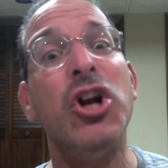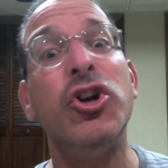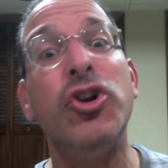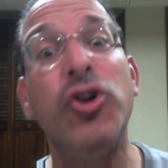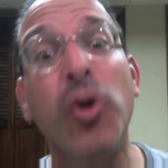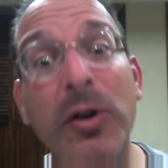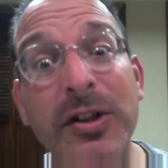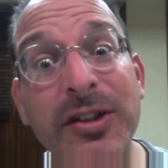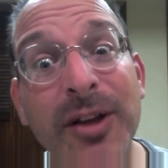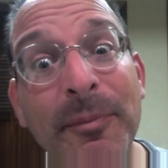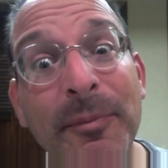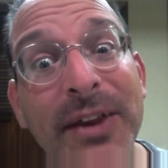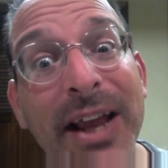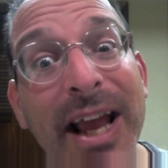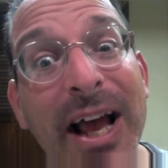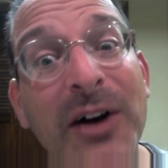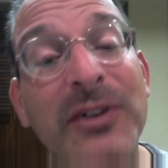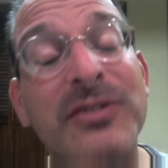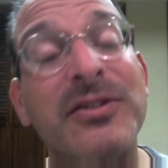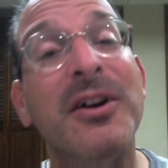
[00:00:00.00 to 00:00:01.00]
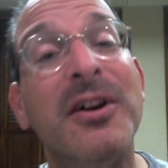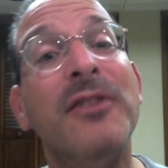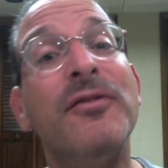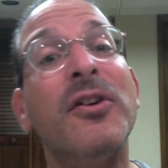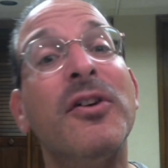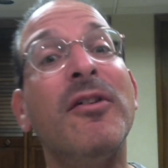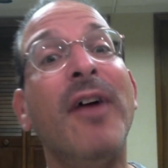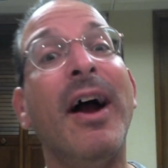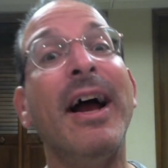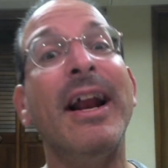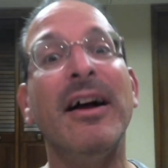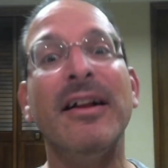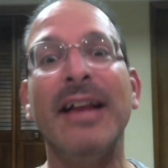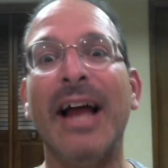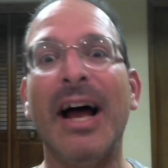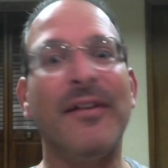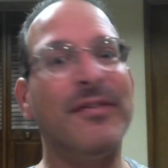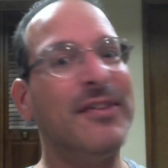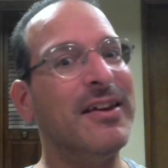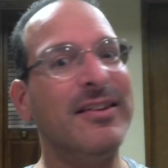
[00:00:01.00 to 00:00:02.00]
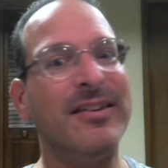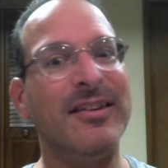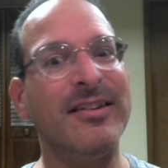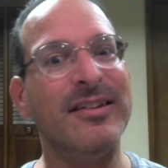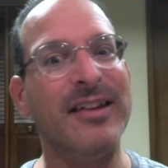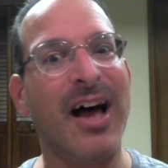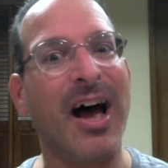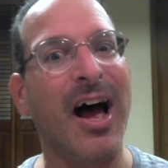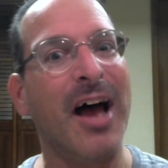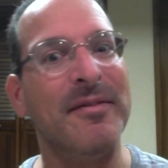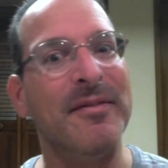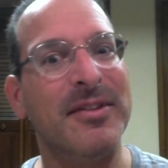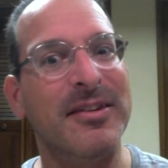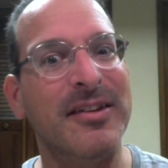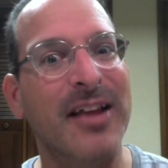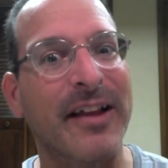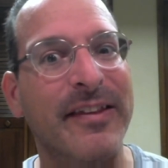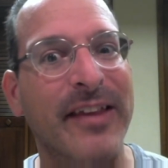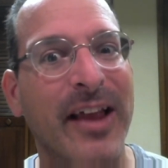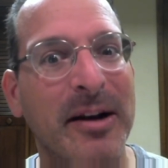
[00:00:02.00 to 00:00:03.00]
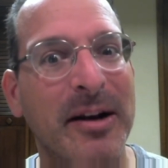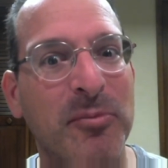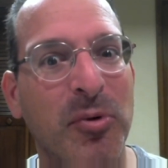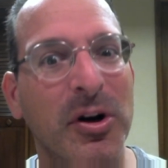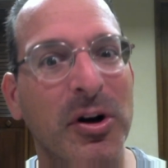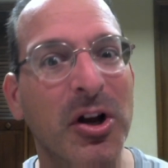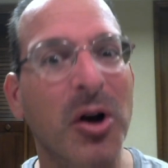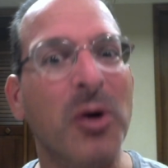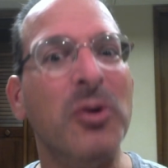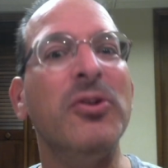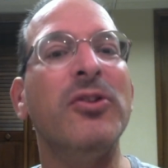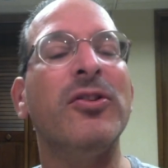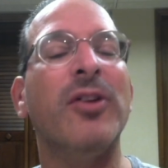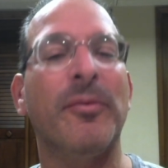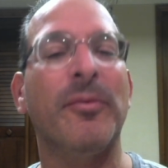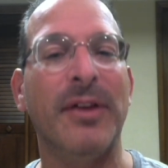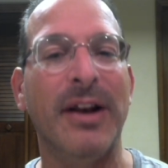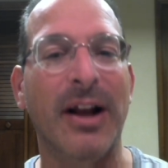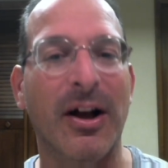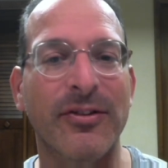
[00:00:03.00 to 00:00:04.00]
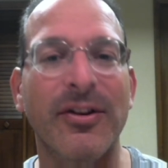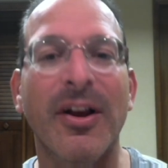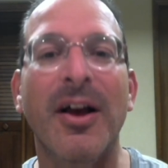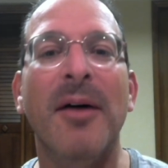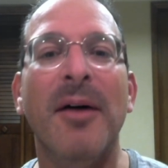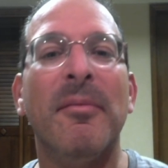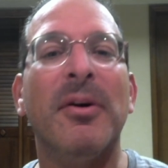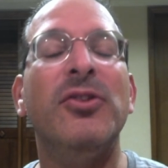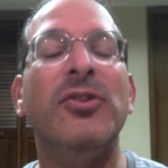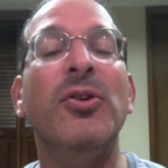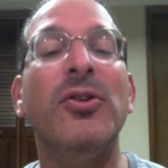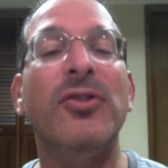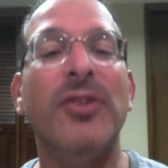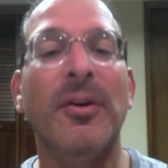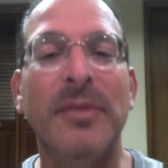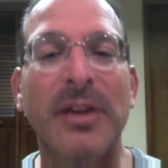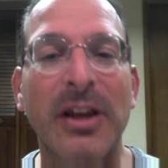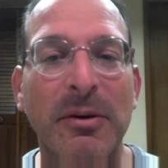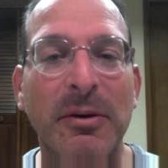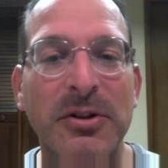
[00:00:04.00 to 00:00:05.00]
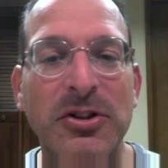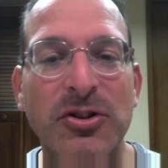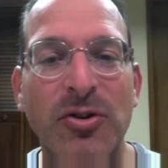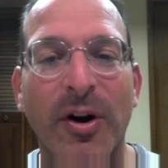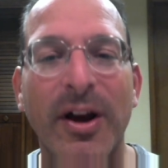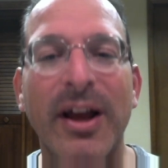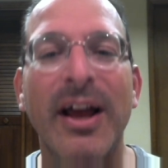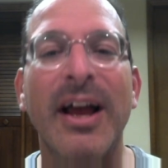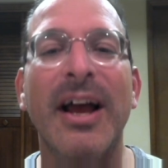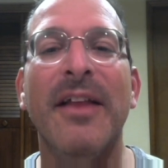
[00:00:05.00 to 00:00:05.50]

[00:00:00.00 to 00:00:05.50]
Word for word: do something else for crying out loud this is not it's not that important go do something else but do something you enjoy